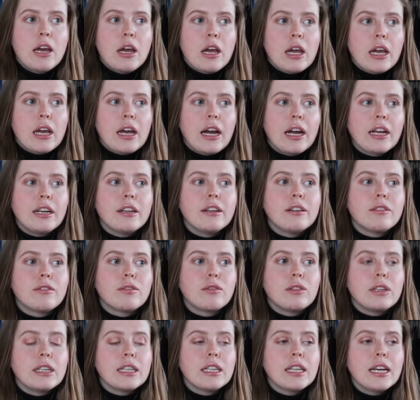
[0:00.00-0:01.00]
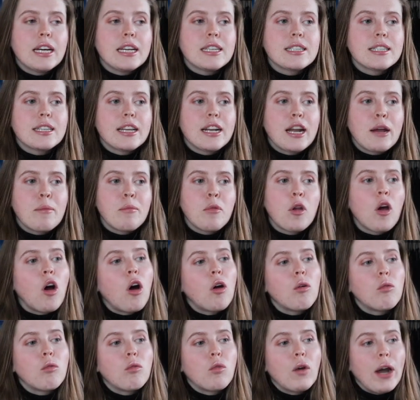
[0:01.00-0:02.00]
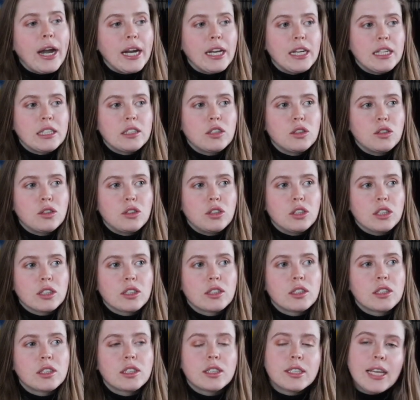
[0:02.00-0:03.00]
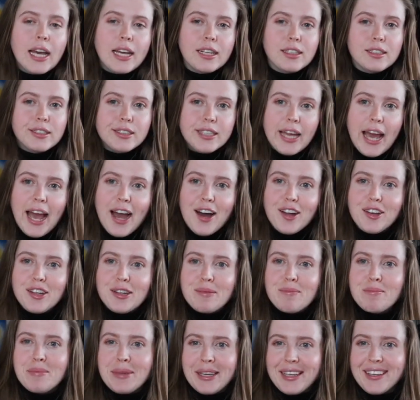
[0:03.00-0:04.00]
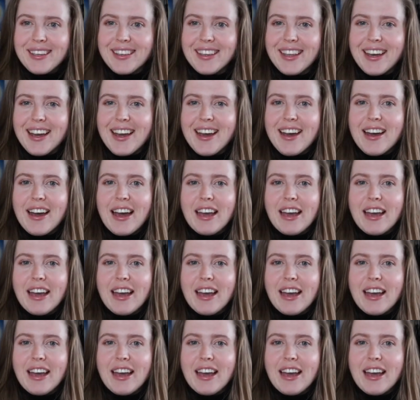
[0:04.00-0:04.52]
kind of realized that I'm not ready to just settle down and be there.